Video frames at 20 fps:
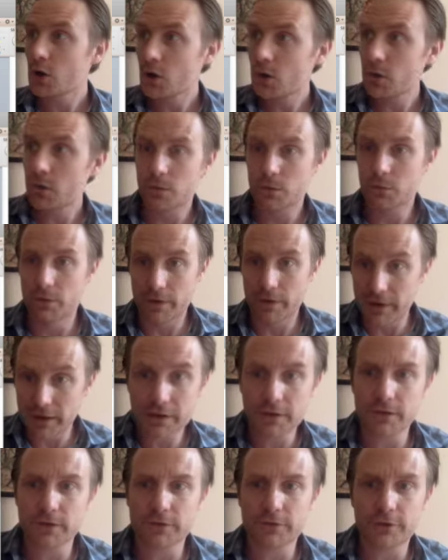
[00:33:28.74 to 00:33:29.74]
where they
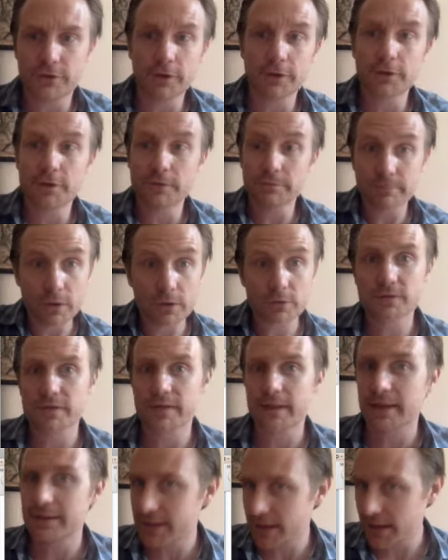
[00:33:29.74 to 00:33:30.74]
could have heard most of
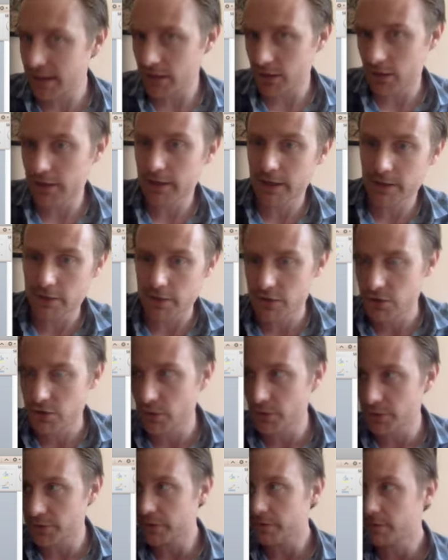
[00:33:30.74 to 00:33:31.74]
that dialogue I just
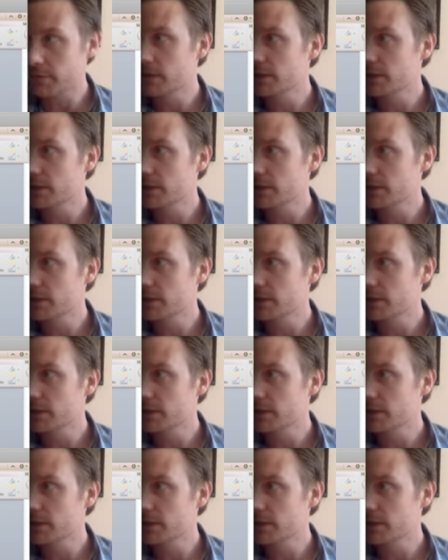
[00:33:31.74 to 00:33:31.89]
showed you.